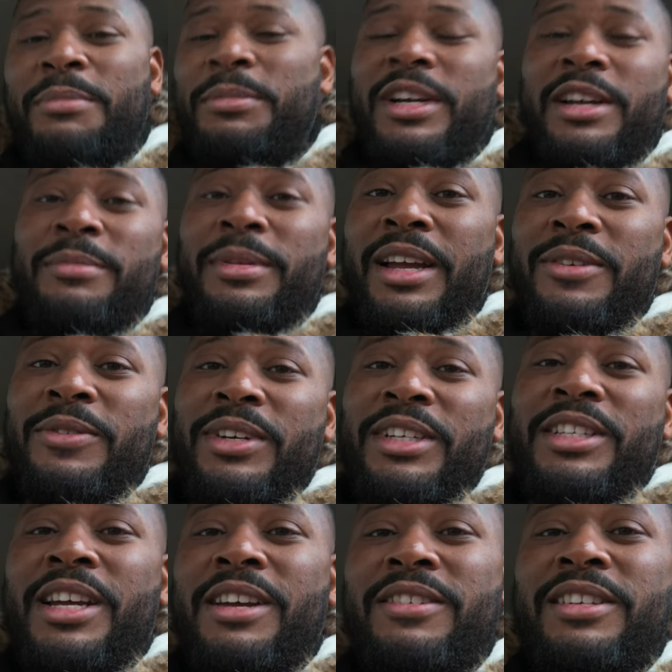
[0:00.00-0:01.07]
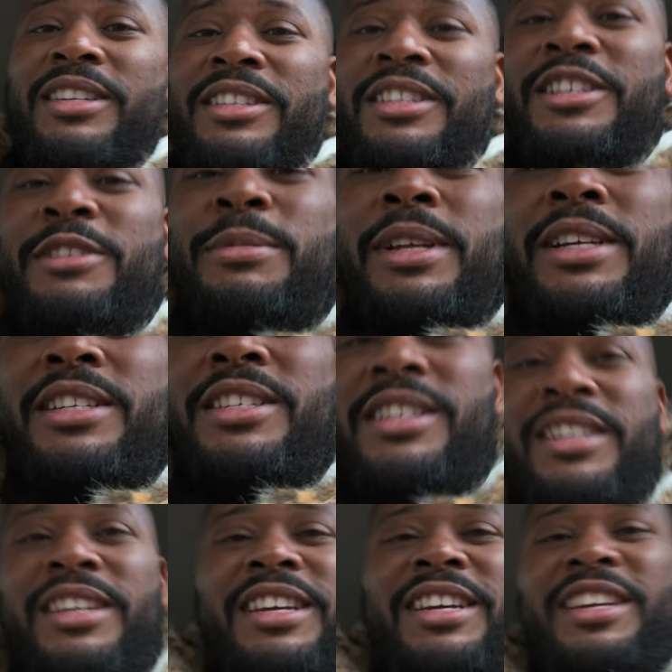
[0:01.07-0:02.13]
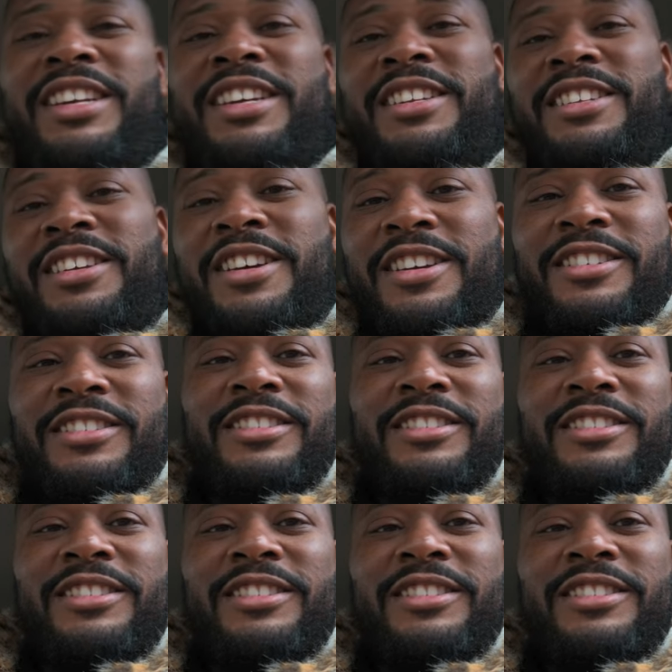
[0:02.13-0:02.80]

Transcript: gonna come back when it's time to get to the place. And yeah.